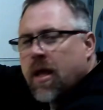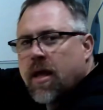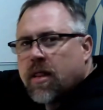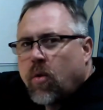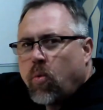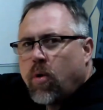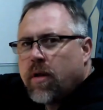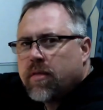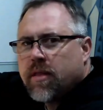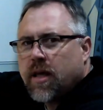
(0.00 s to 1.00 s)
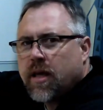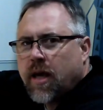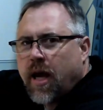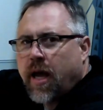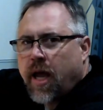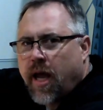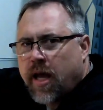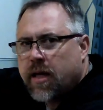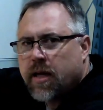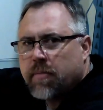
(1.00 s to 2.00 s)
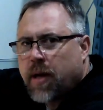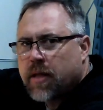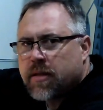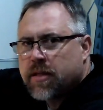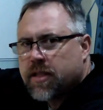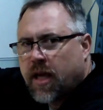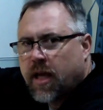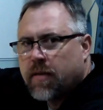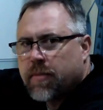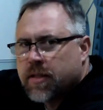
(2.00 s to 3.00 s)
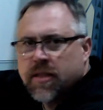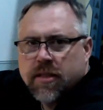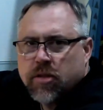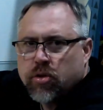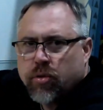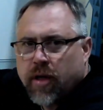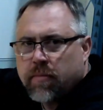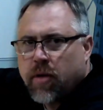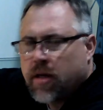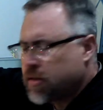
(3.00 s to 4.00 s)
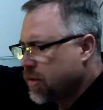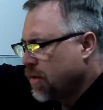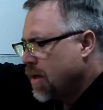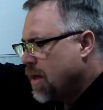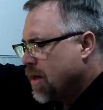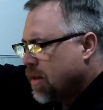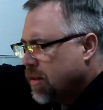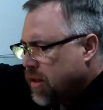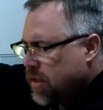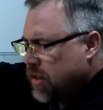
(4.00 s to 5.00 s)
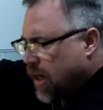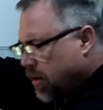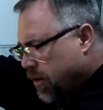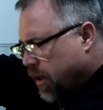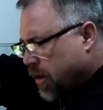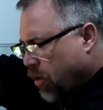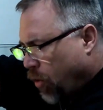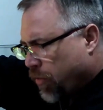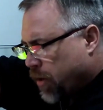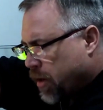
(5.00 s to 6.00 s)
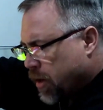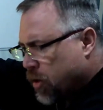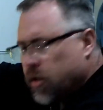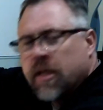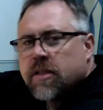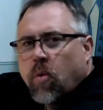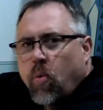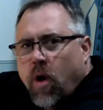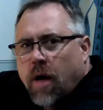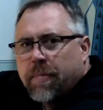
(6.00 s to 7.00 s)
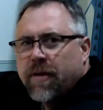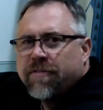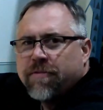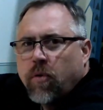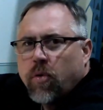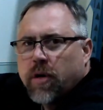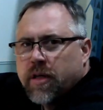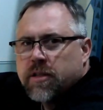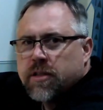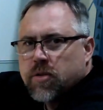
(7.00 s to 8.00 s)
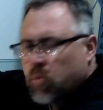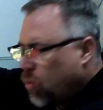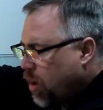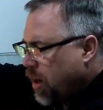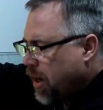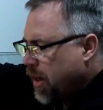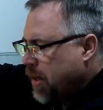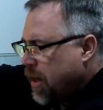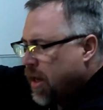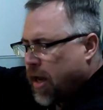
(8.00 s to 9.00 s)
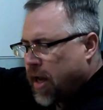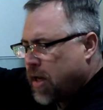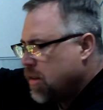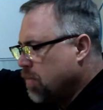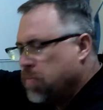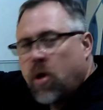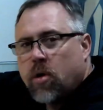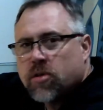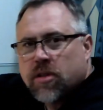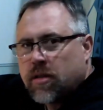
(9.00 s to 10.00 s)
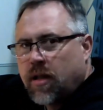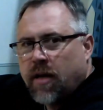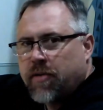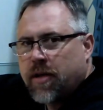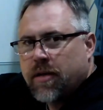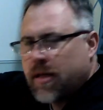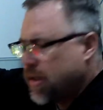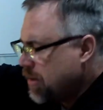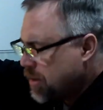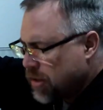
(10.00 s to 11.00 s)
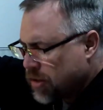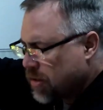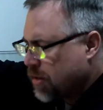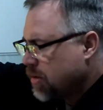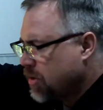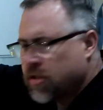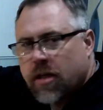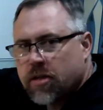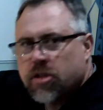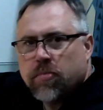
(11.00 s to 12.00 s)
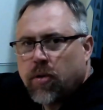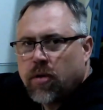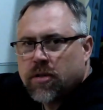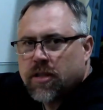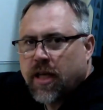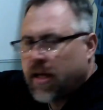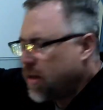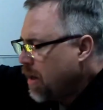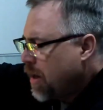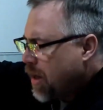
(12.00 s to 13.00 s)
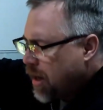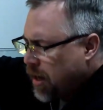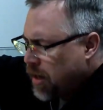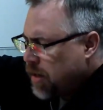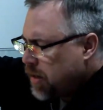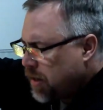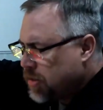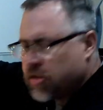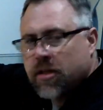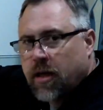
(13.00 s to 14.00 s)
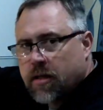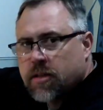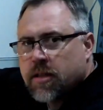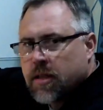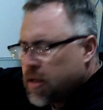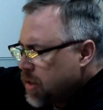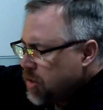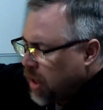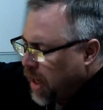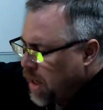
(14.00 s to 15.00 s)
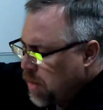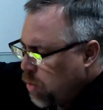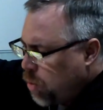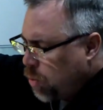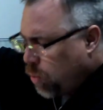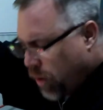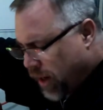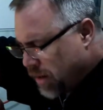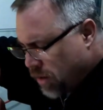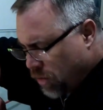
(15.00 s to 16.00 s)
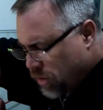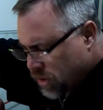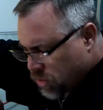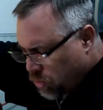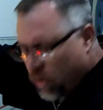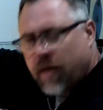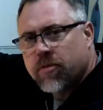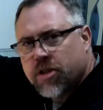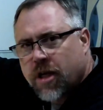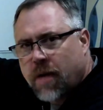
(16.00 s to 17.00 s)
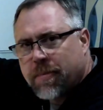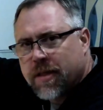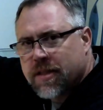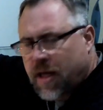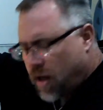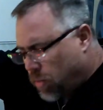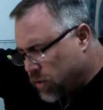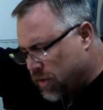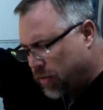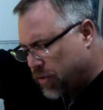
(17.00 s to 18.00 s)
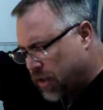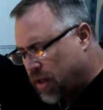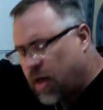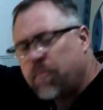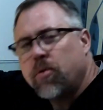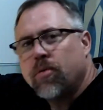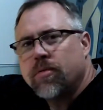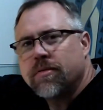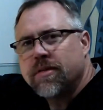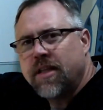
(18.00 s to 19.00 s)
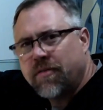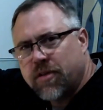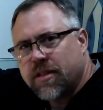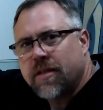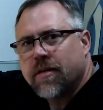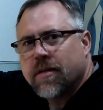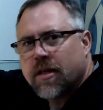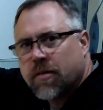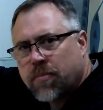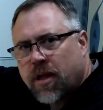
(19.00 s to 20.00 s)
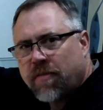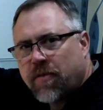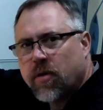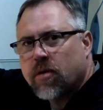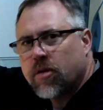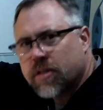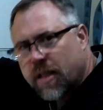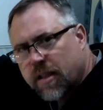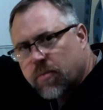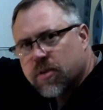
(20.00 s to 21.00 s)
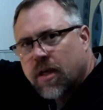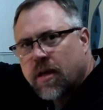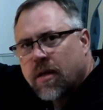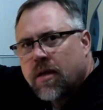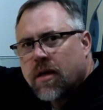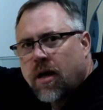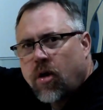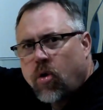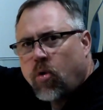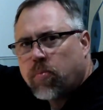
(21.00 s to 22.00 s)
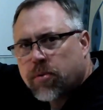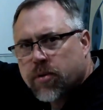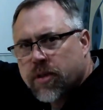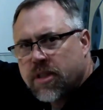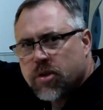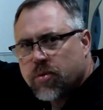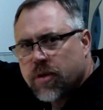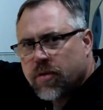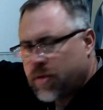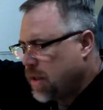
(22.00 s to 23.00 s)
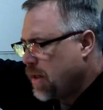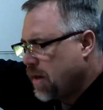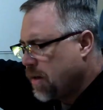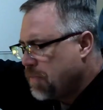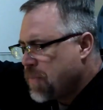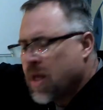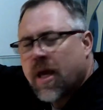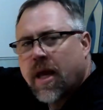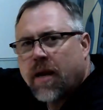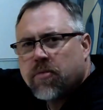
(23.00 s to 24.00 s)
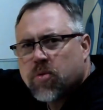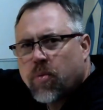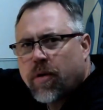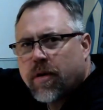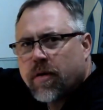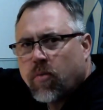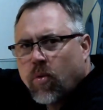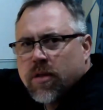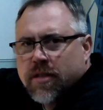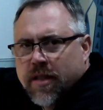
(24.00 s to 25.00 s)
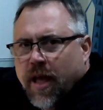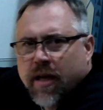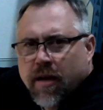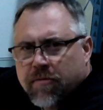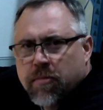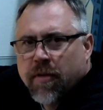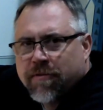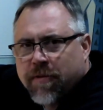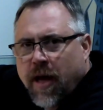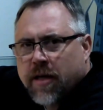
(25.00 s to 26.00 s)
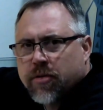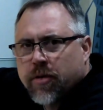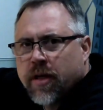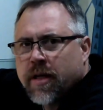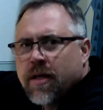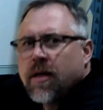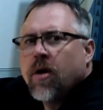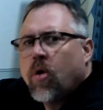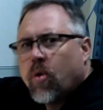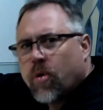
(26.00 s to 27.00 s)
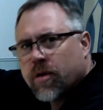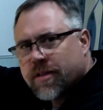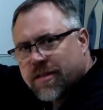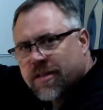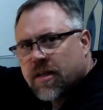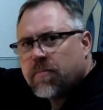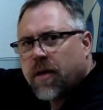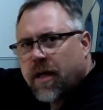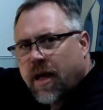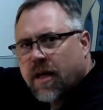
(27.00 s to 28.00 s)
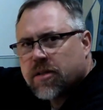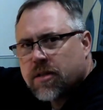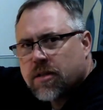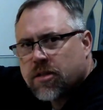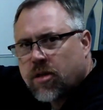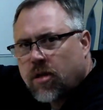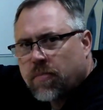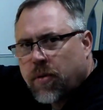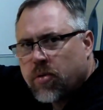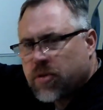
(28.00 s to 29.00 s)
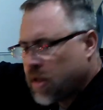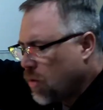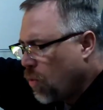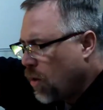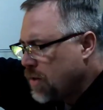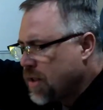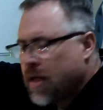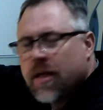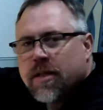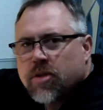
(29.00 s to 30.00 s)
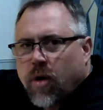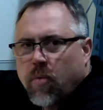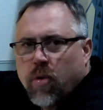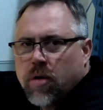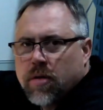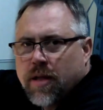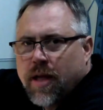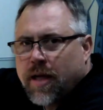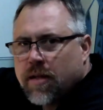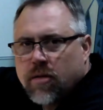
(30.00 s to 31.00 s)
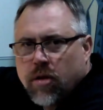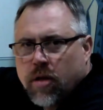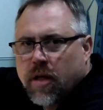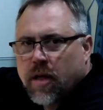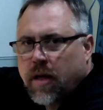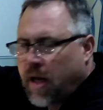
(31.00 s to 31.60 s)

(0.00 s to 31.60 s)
The one thing I hated about this game is it's a drain monster. This Outlane over here is a whopping 4 inches wide, and the balls love it. It just sucks your balls dead, and it sucks. And what I noticed when I was shopping this out was there was a couple divots here in the playfield. It looks like there was a hole pre-drilled in here. And I was wondering, did that come from the factory, or did somebody actually install a post here once? So I went online looking.